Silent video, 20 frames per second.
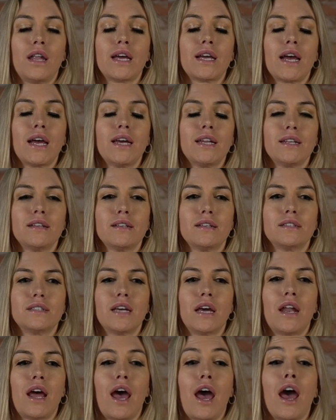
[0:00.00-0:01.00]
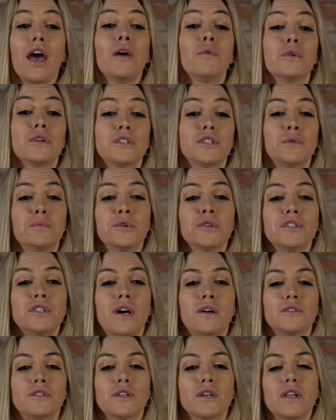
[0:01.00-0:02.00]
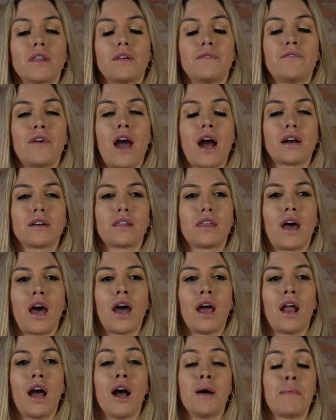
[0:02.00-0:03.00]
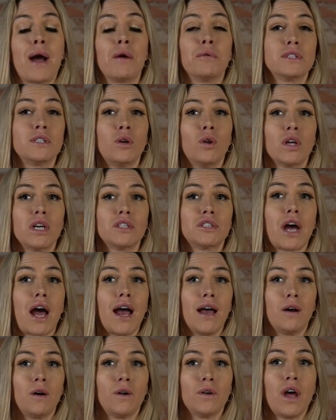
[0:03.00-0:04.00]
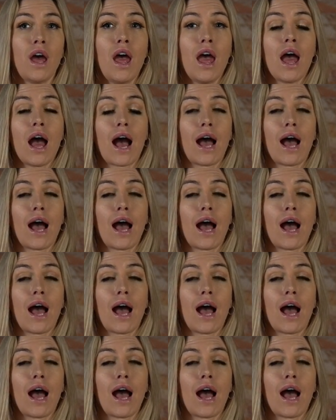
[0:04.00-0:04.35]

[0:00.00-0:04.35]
like I said, I, I, was super sheltered in the fact that um, I was an only child.